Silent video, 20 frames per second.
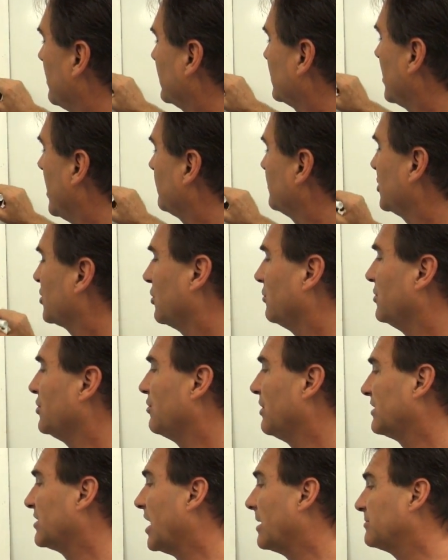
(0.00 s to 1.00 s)
direct object and our
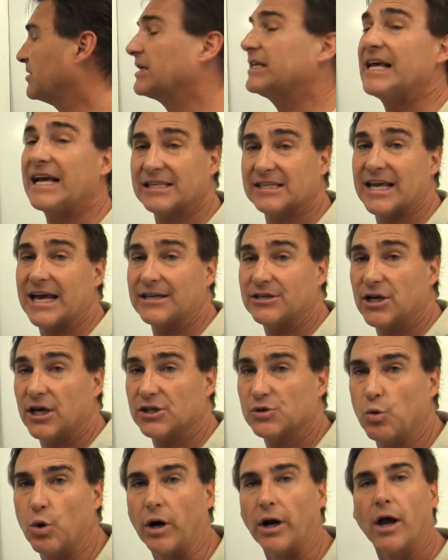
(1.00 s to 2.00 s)
indirect object. Yes, that
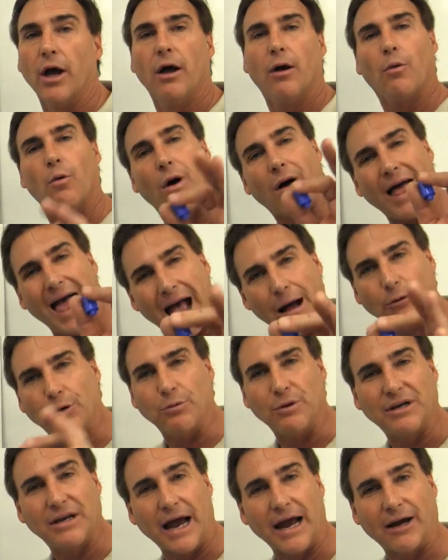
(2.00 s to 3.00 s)
does work. Well, how
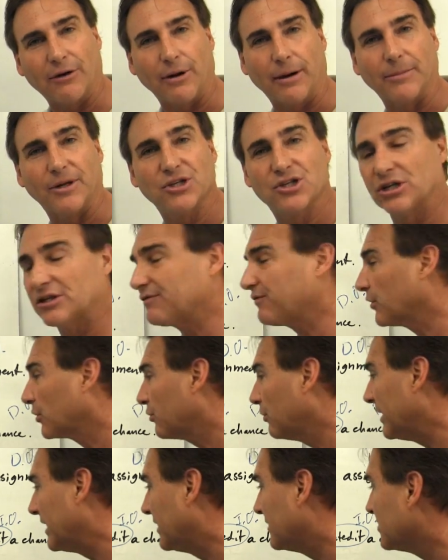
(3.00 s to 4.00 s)
would we diagram it? Just for
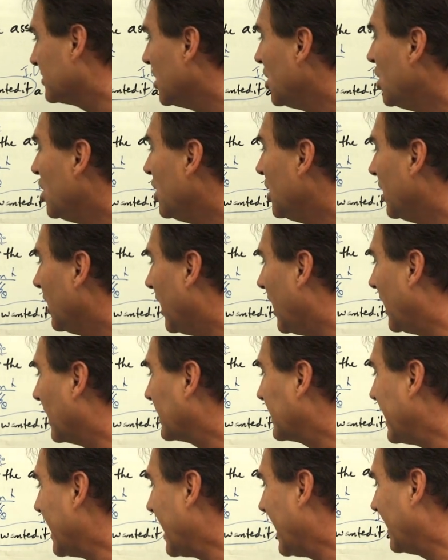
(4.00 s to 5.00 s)
grins.
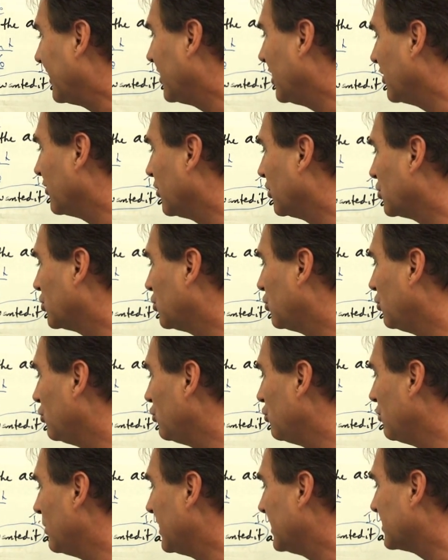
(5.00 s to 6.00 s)
Again, the
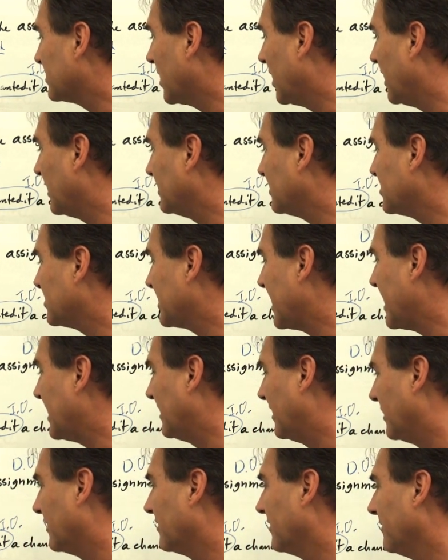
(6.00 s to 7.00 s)
to is
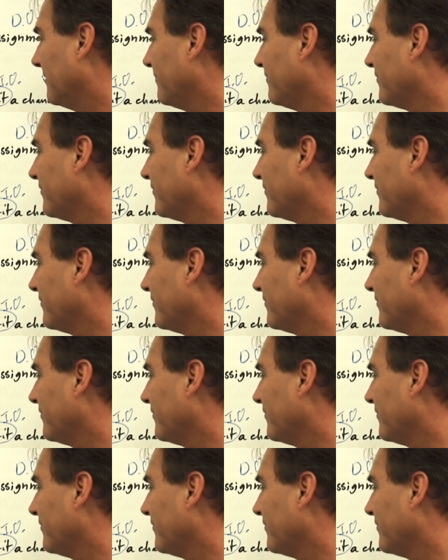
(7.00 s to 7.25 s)
unstated.